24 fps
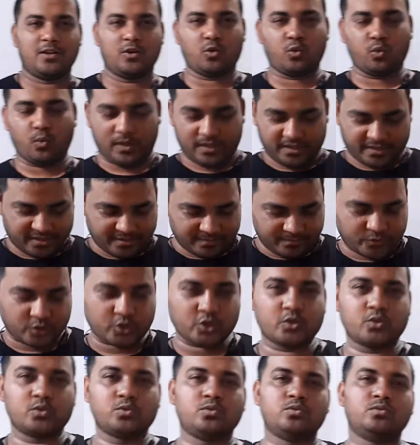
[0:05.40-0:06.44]
welcome to
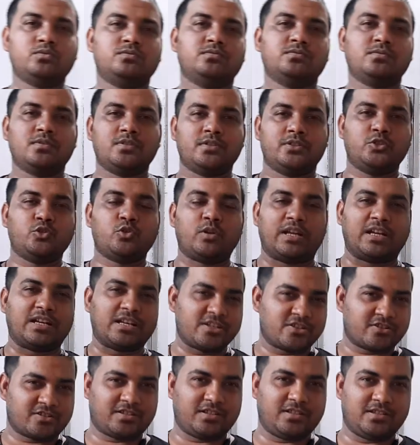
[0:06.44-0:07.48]
your
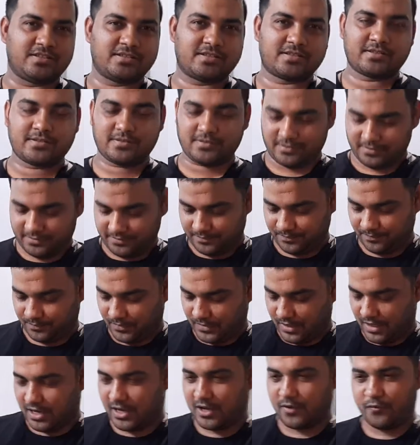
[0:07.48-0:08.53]
English class.
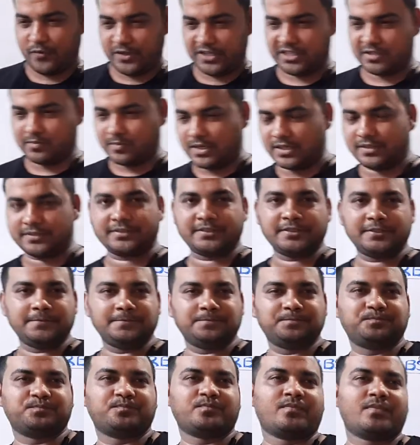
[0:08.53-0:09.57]
I am Viti Bharti
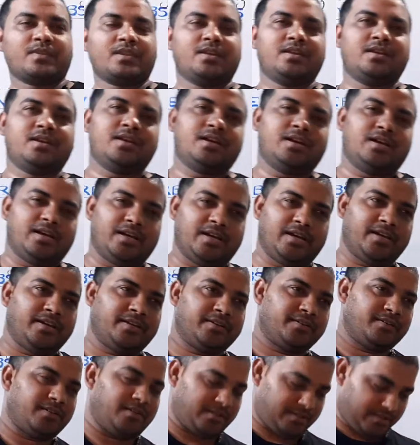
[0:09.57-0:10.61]
and
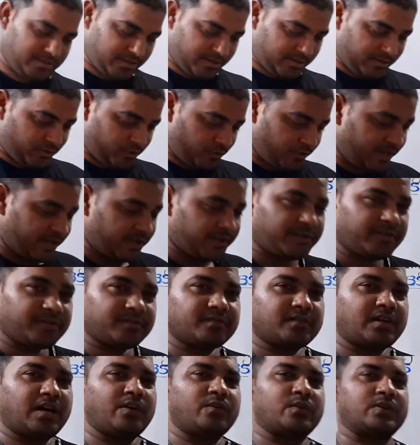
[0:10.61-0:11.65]
today
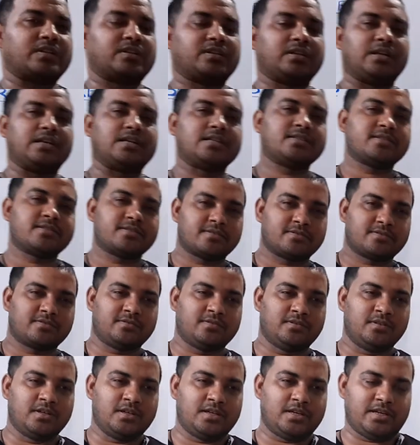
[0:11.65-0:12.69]
our class
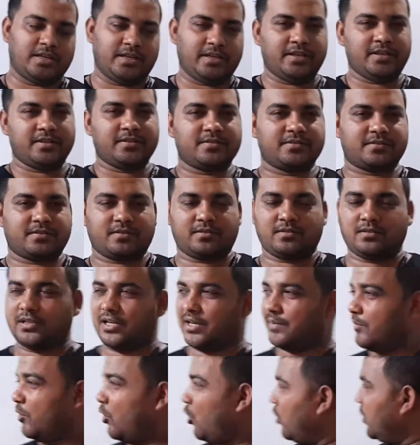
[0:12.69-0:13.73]
is
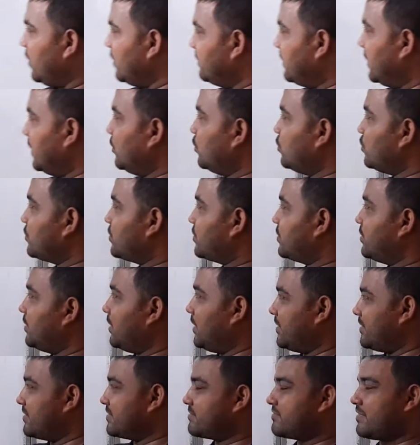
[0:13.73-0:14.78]
all about
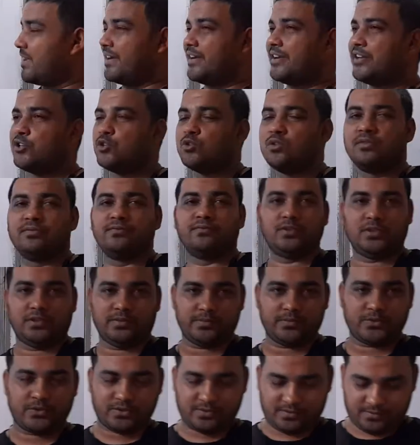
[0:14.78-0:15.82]
understanding of
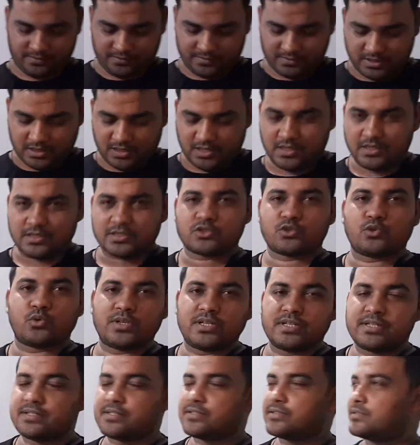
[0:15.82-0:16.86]
verbs.
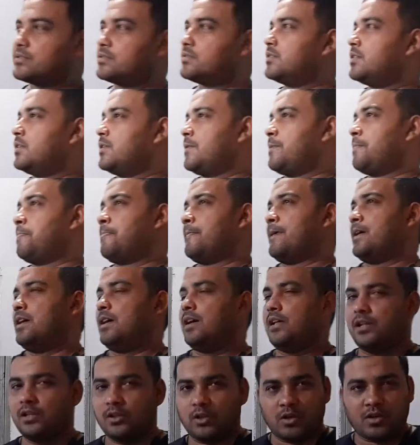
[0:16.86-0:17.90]
Students,
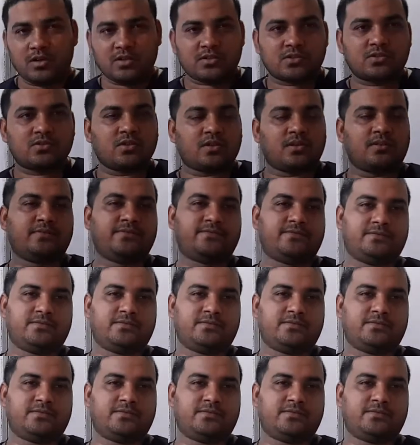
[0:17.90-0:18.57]
a lots of